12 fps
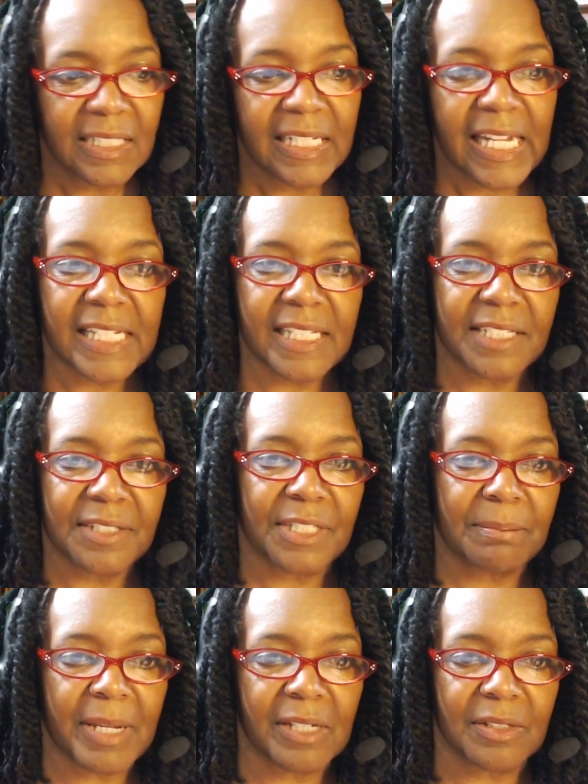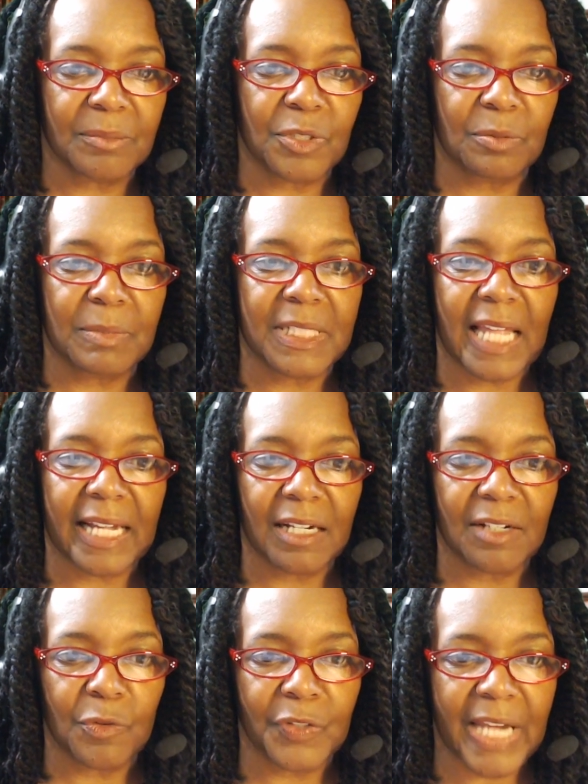and then she mailed them to me like
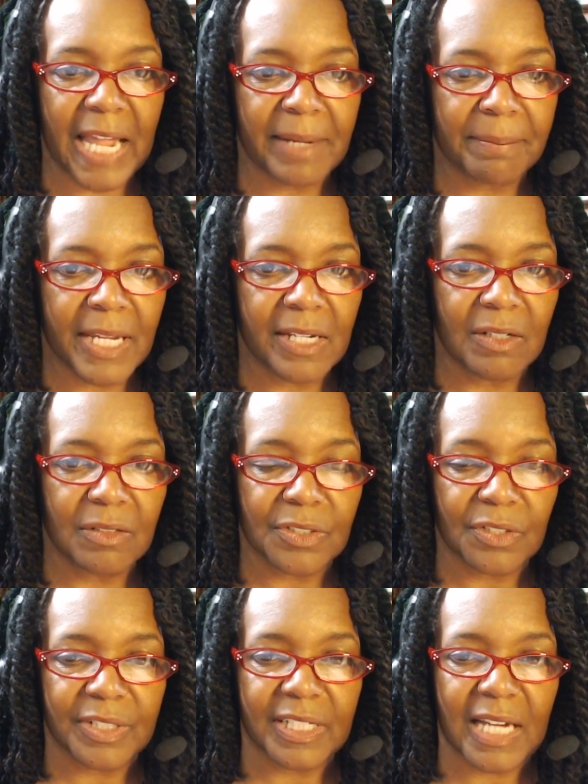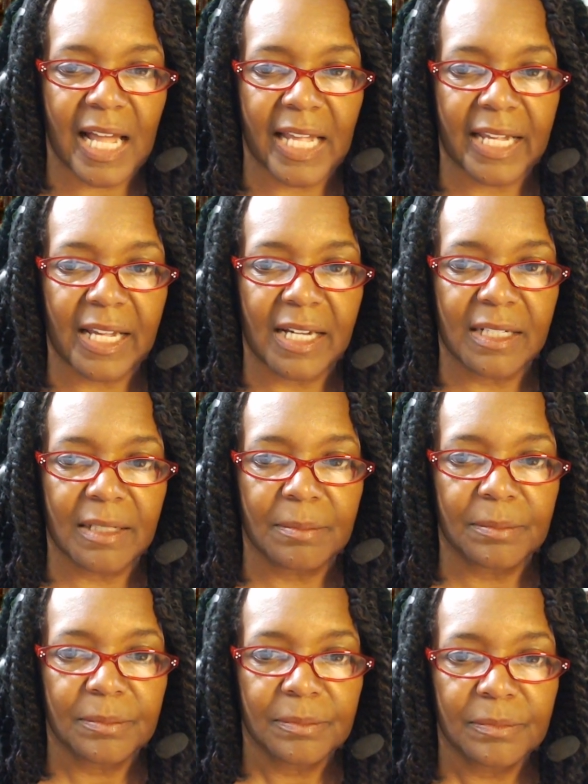overnight mail, so that I, um,
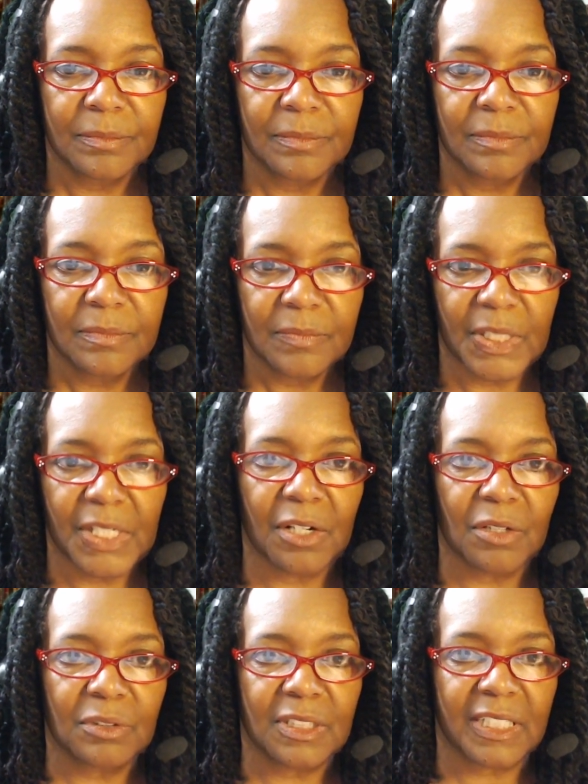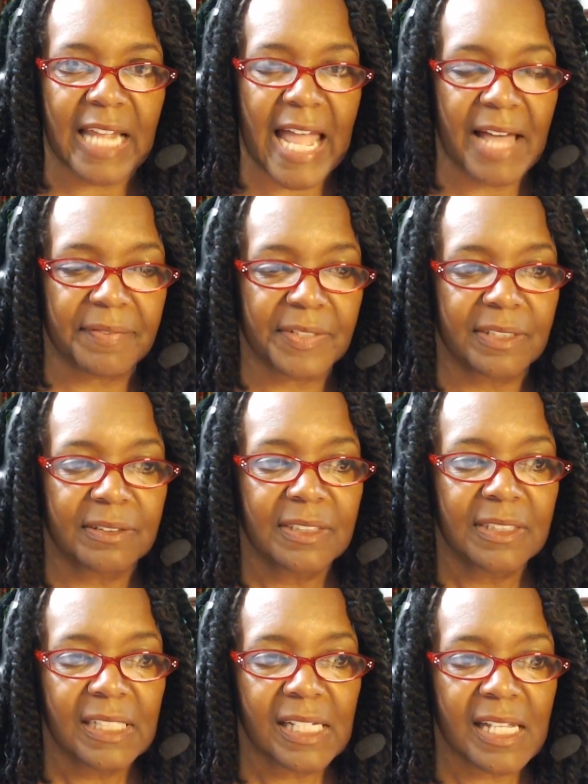you know, could have it.
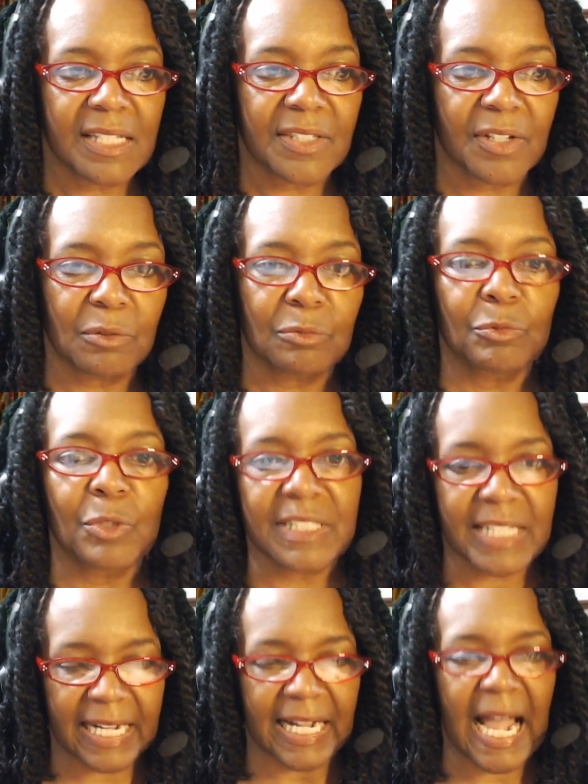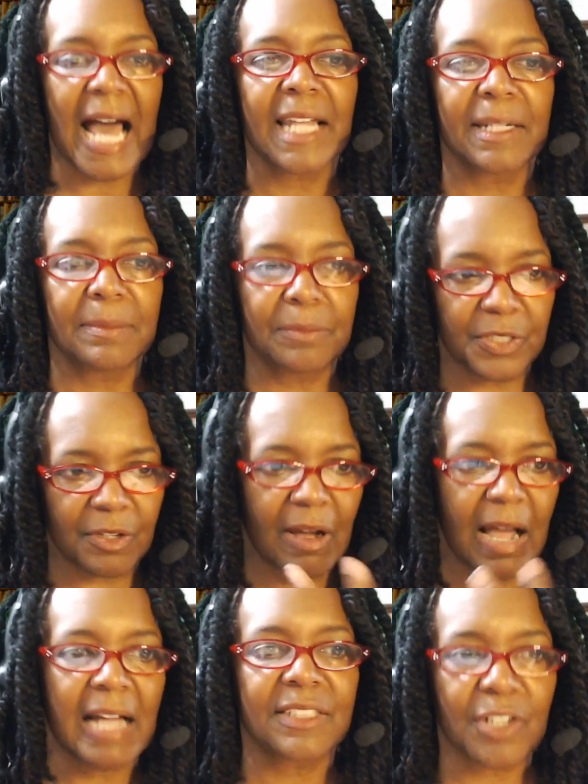And so once I got them, you know,
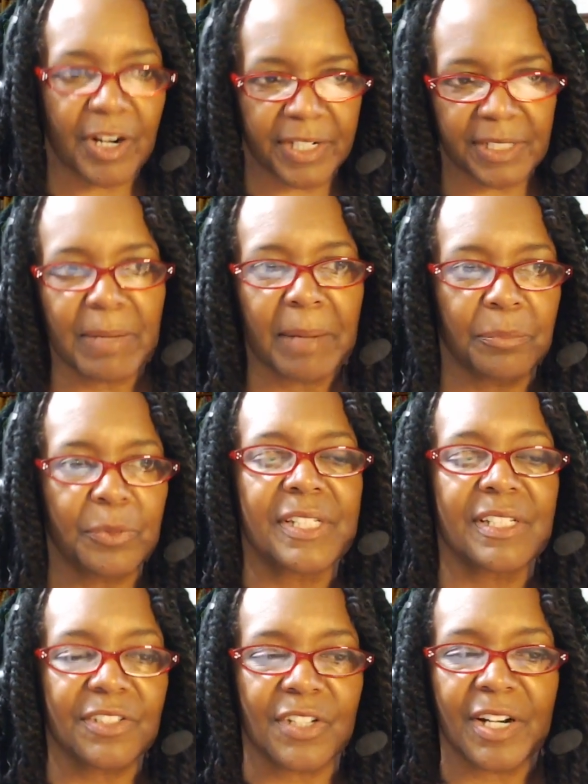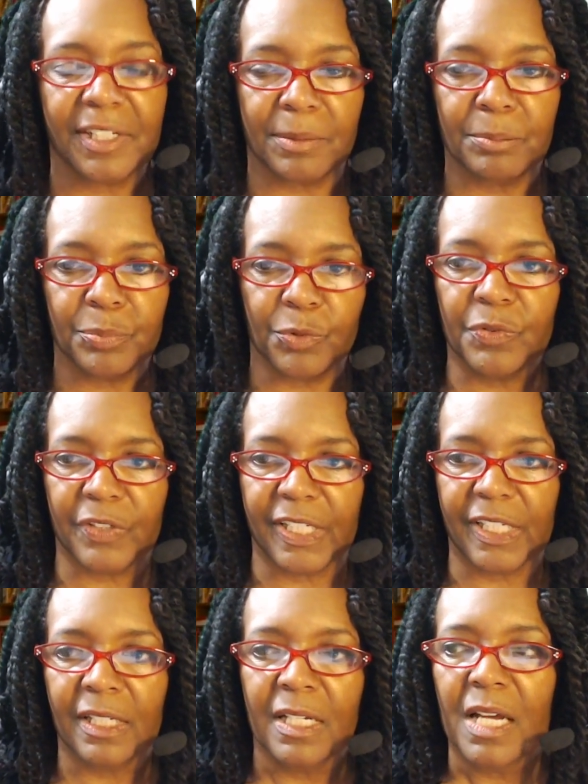I started my breathing started improving.
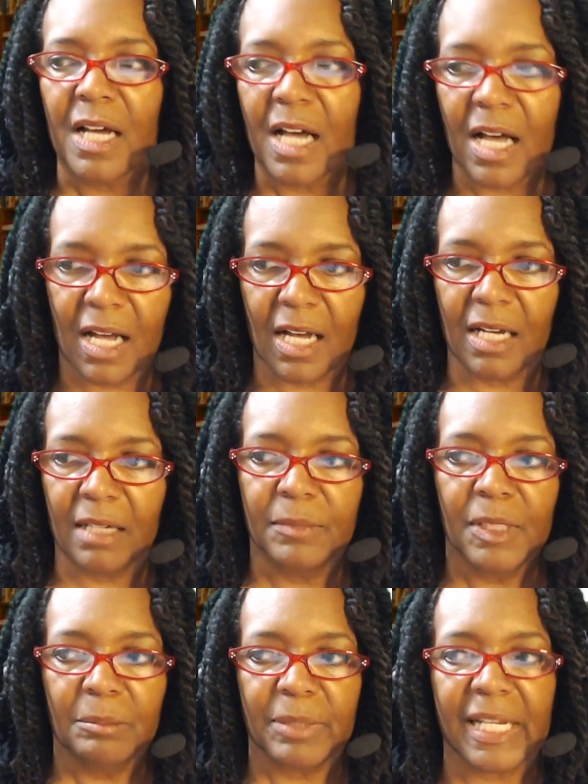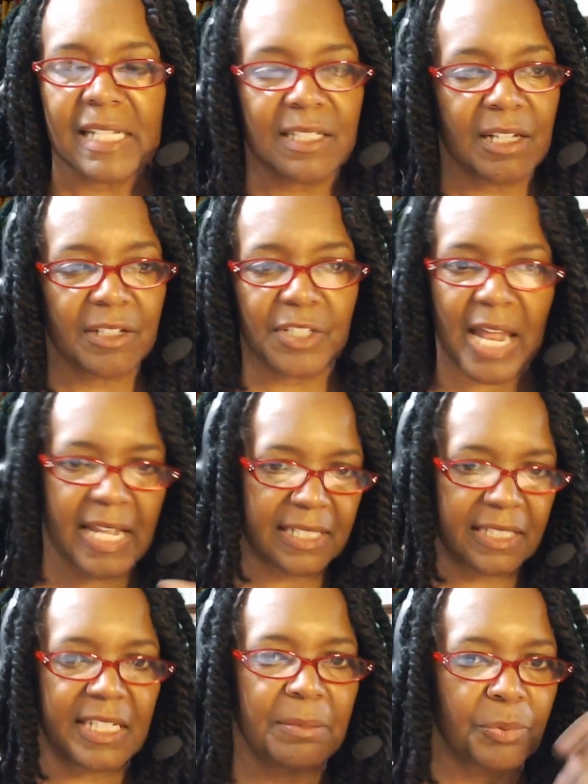Uh, but as long as you know, I had to
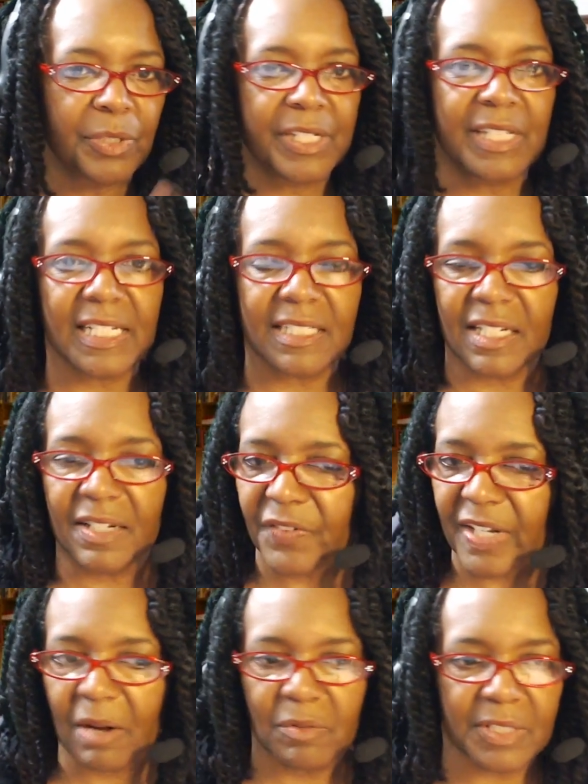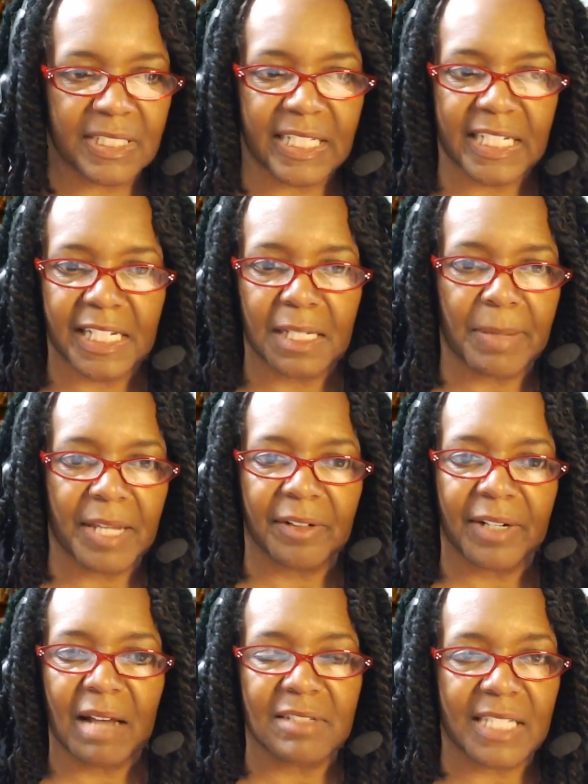keep breathing that stuff in, I wasn't getting any better, and
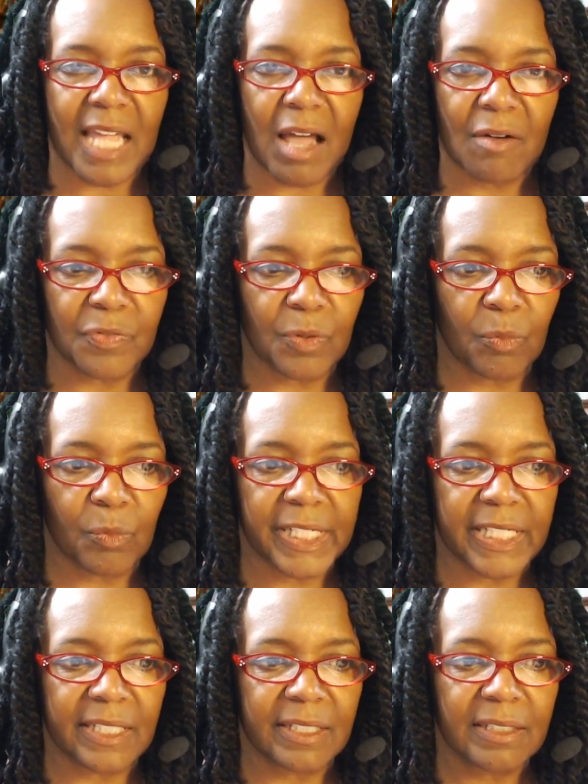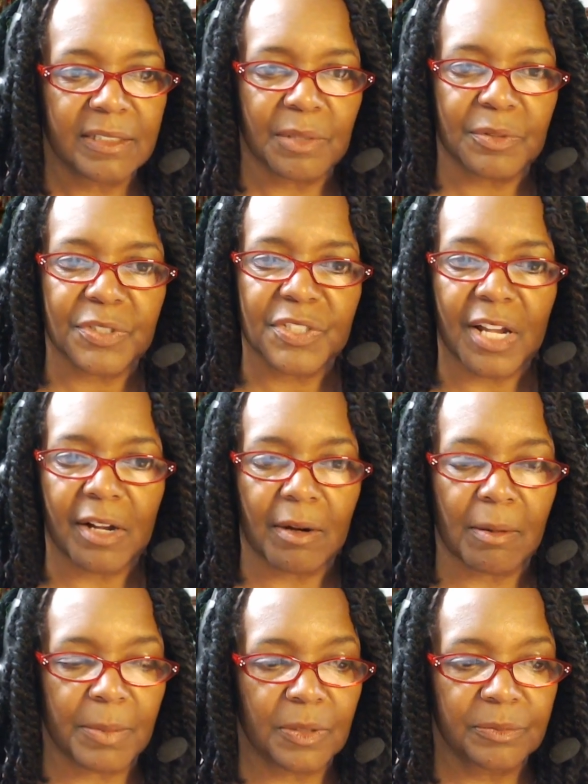I was down for a week. It was
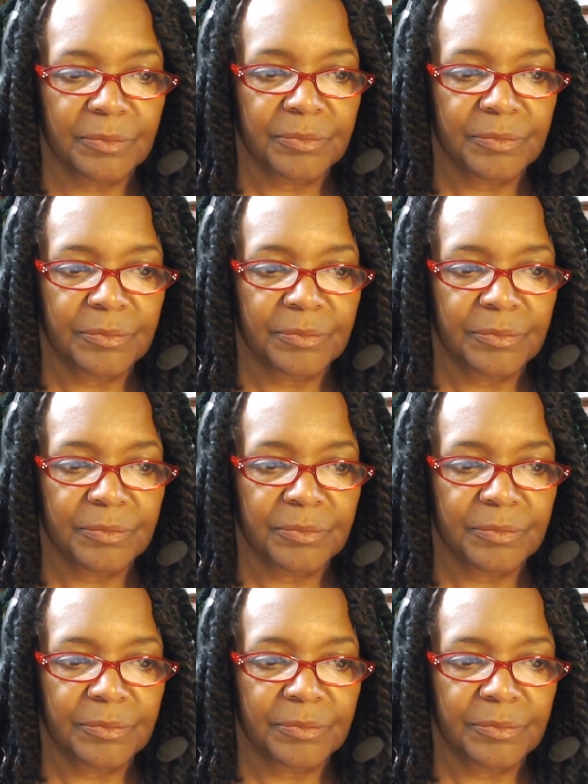terrible.